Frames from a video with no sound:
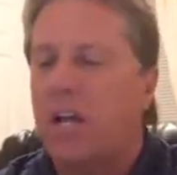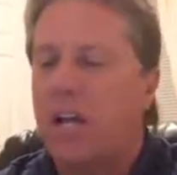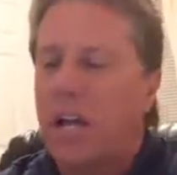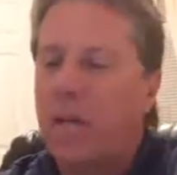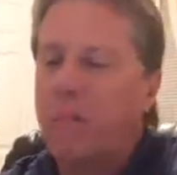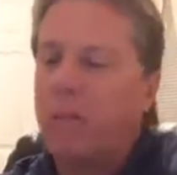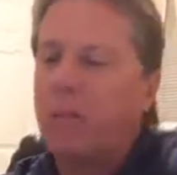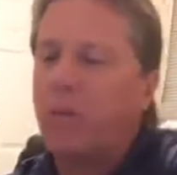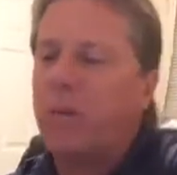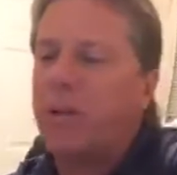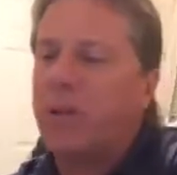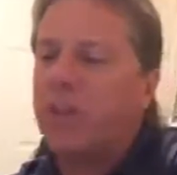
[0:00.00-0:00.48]

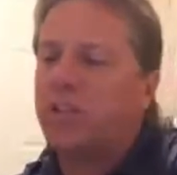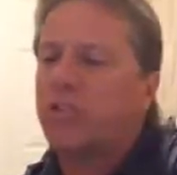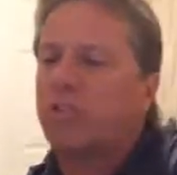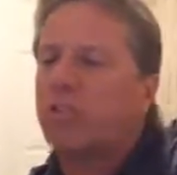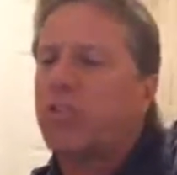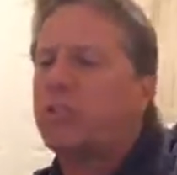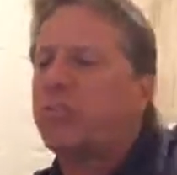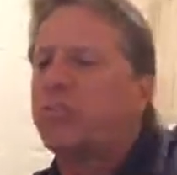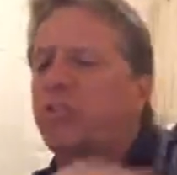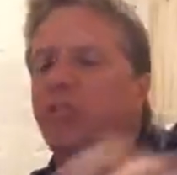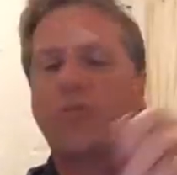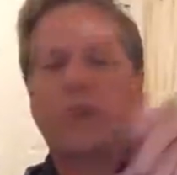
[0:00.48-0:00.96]
Let me read a
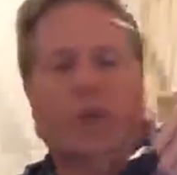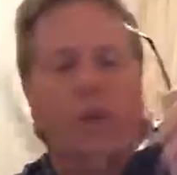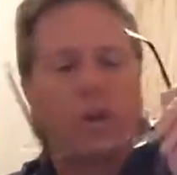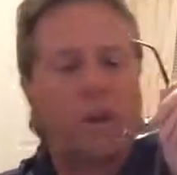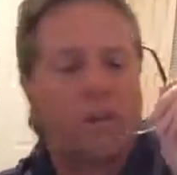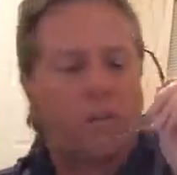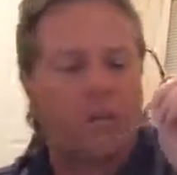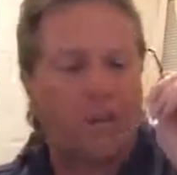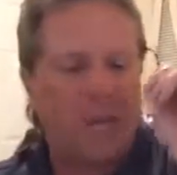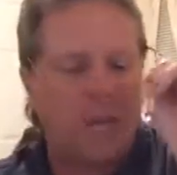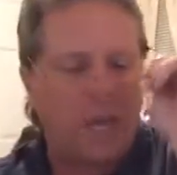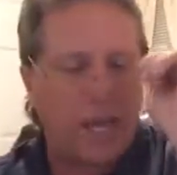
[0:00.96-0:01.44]
scripture for
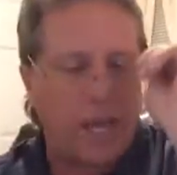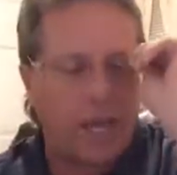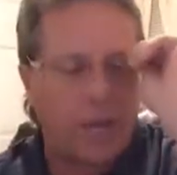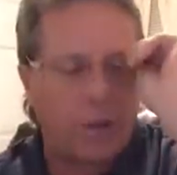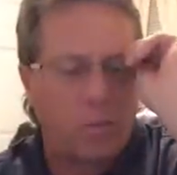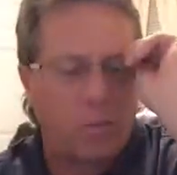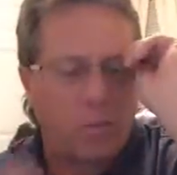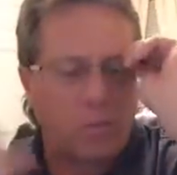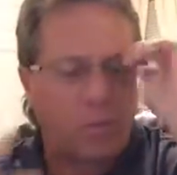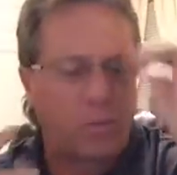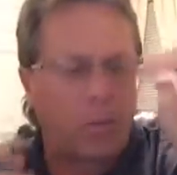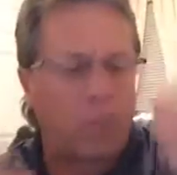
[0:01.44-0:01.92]
you today,
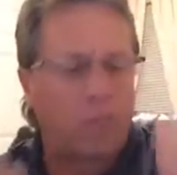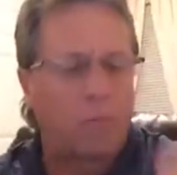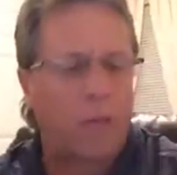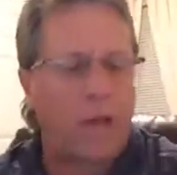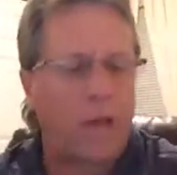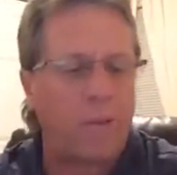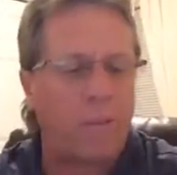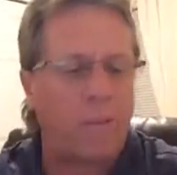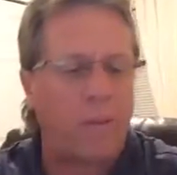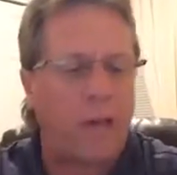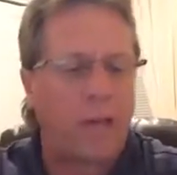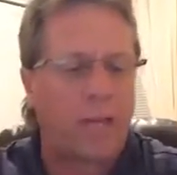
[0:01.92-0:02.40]
and we'll jump
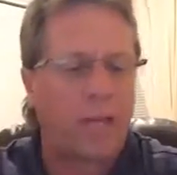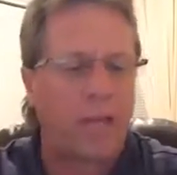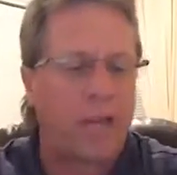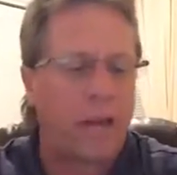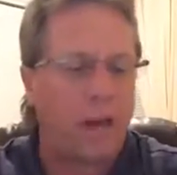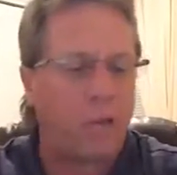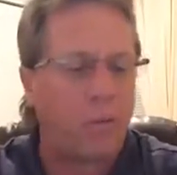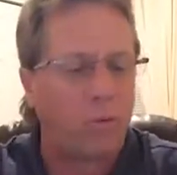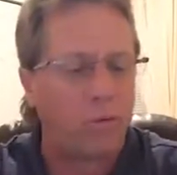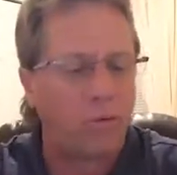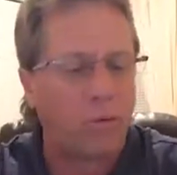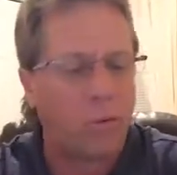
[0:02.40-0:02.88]
right back
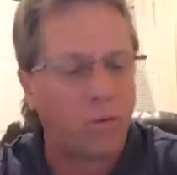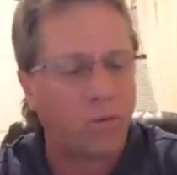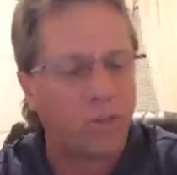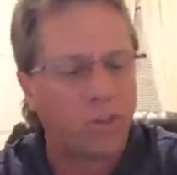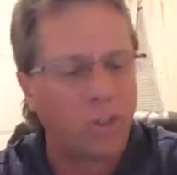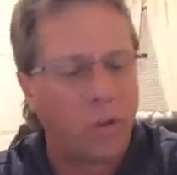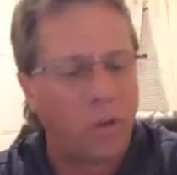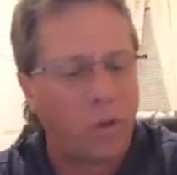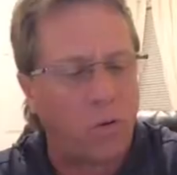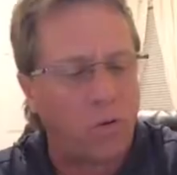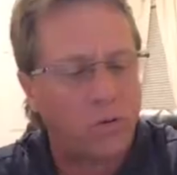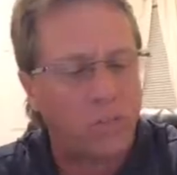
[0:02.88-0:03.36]
in. I won't hold
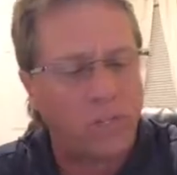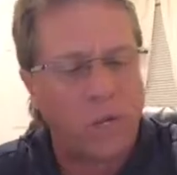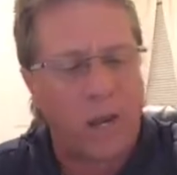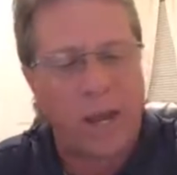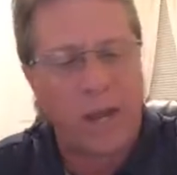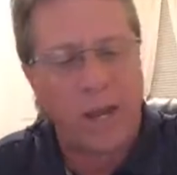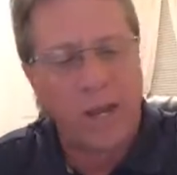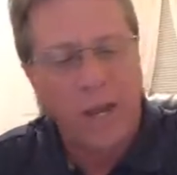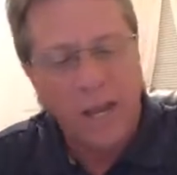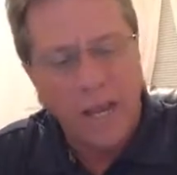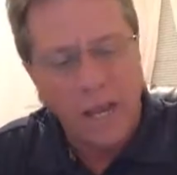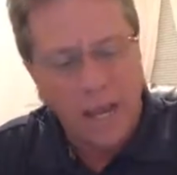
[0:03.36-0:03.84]
you long
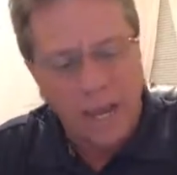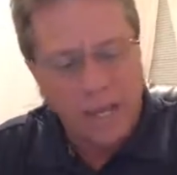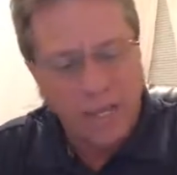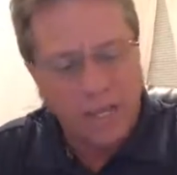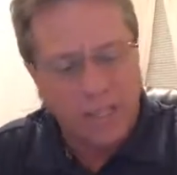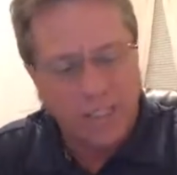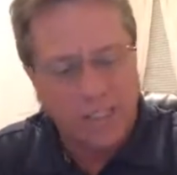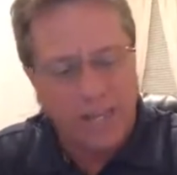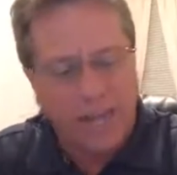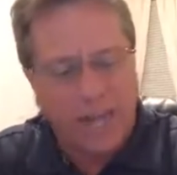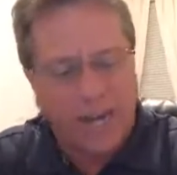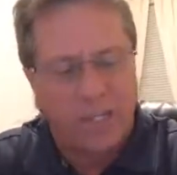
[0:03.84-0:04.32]
tonight.
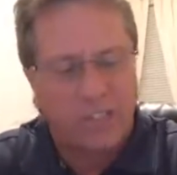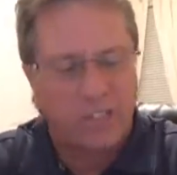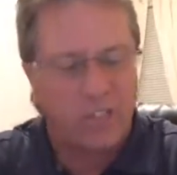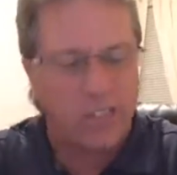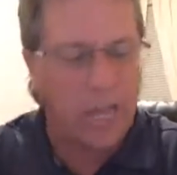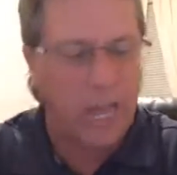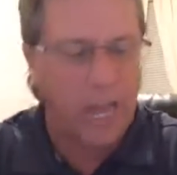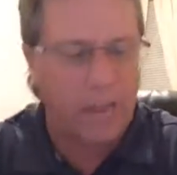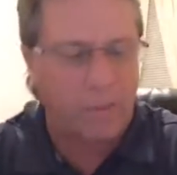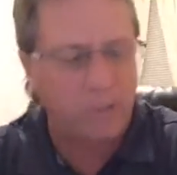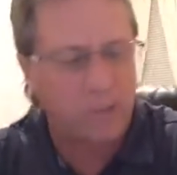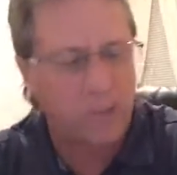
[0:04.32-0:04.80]
This is out of
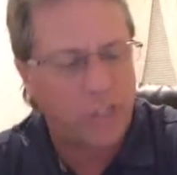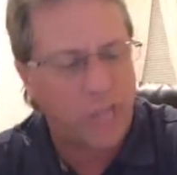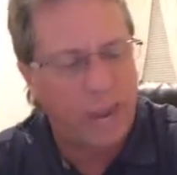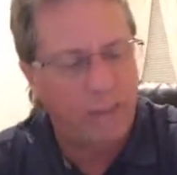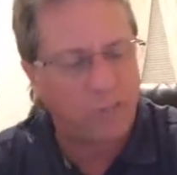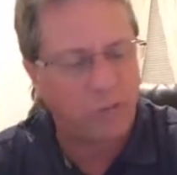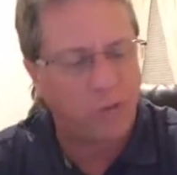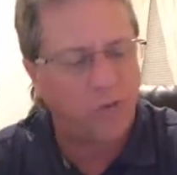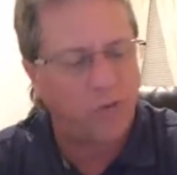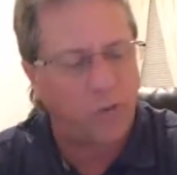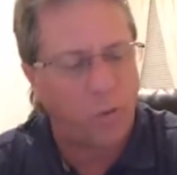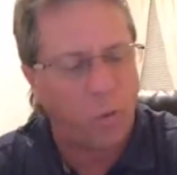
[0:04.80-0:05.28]
James
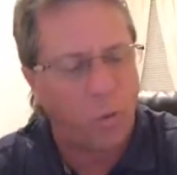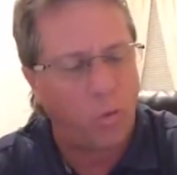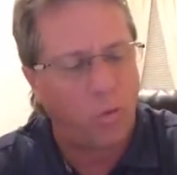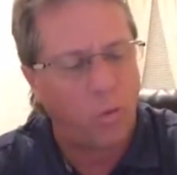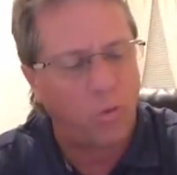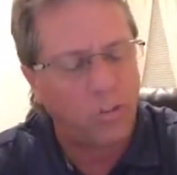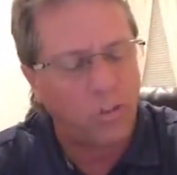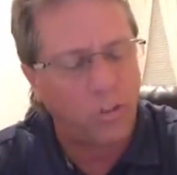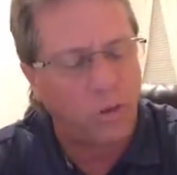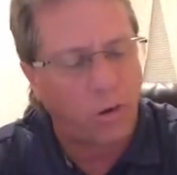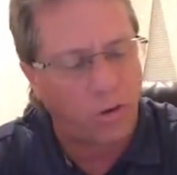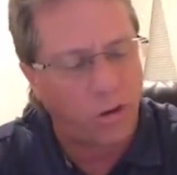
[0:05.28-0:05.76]
chapter 4, and
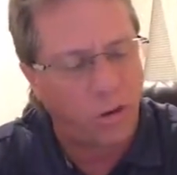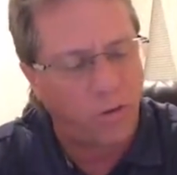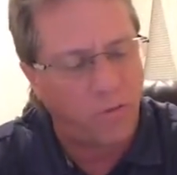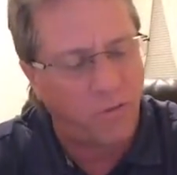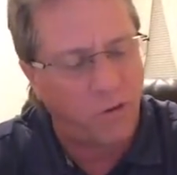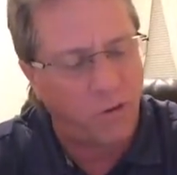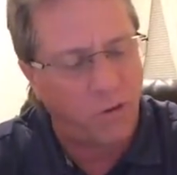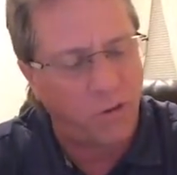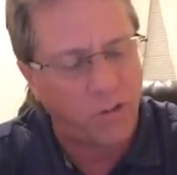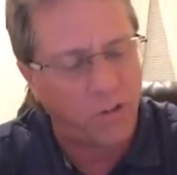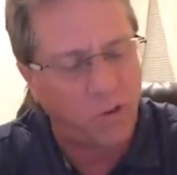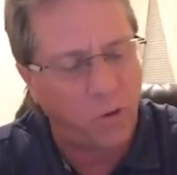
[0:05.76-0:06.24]
we're starting in
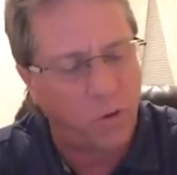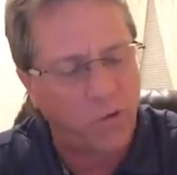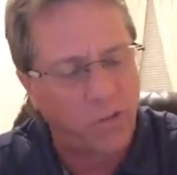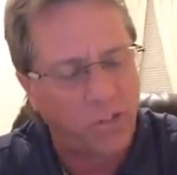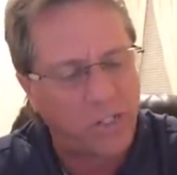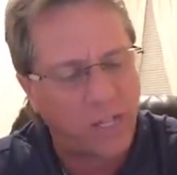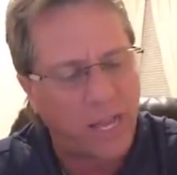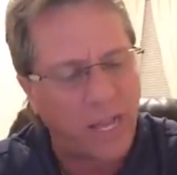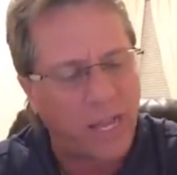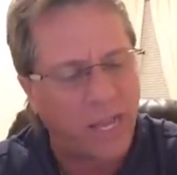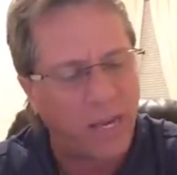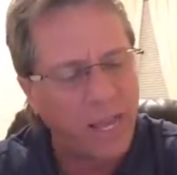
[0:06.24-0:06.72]
verse
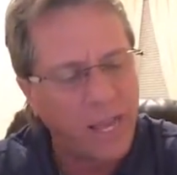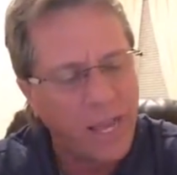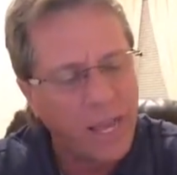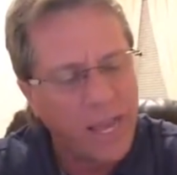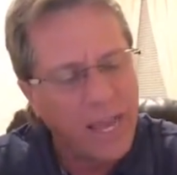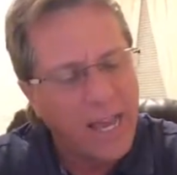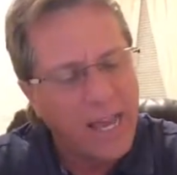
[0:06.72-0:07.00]
13.